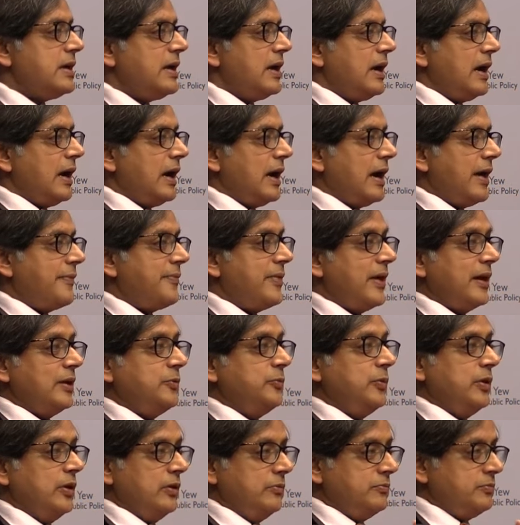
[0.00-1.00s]
And then
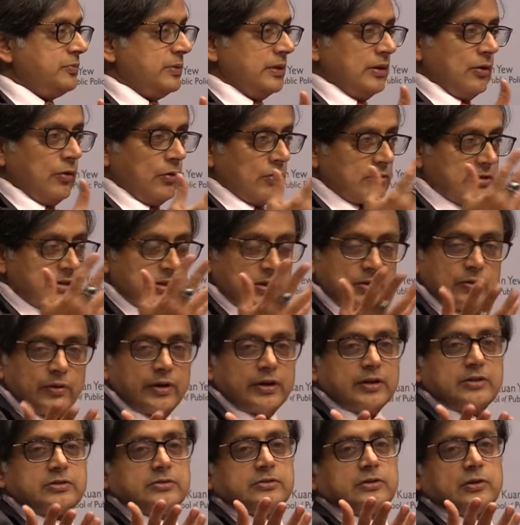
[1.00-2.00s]
we, we also go
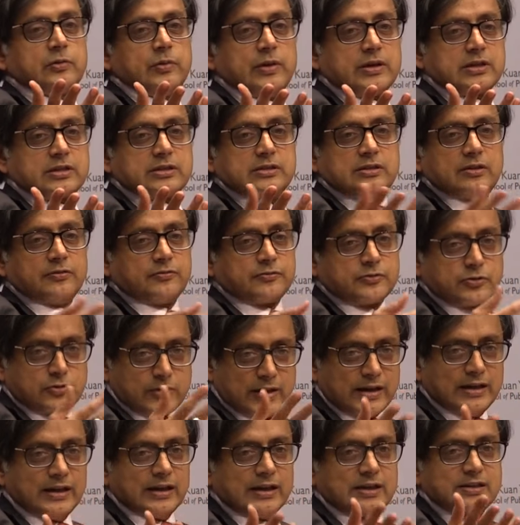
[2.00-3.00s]
into the question of
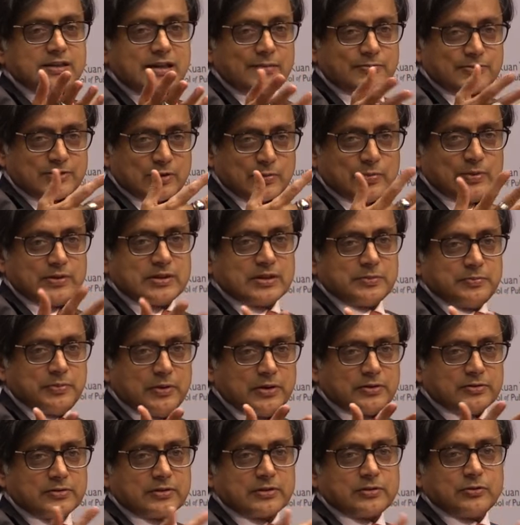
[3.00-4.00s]
training subsequent
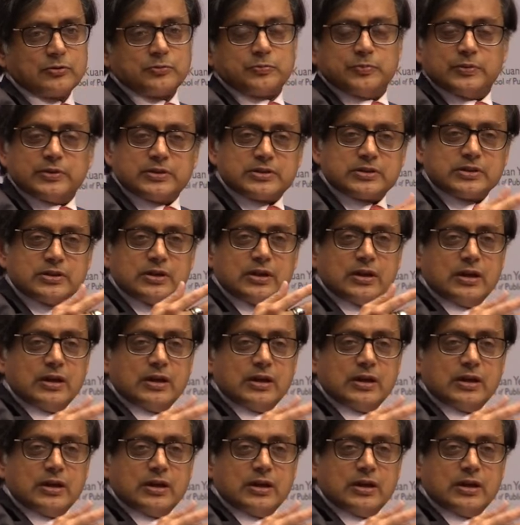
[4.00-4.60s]
upon recruitment.